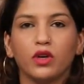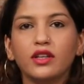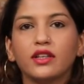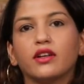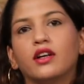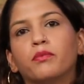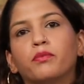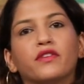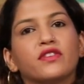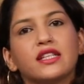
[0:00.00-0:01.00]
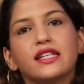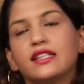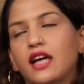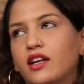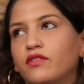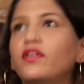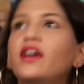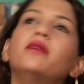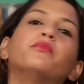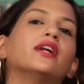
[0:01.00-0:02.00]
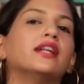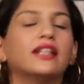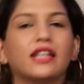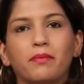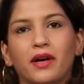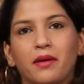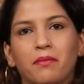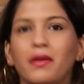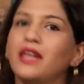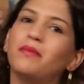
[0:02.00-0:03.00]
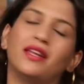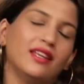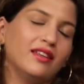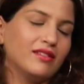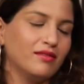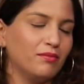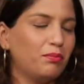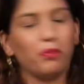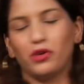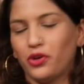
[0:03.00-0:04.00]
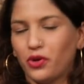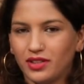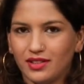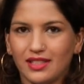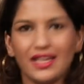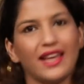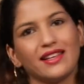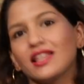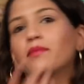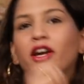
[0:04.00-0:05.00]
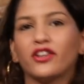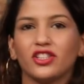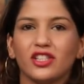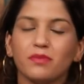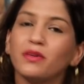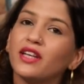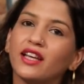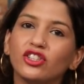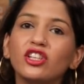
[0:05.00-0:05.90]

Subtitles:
work previously done very brilliantly by many, many popular authors, like Salman Rushdie's Midnight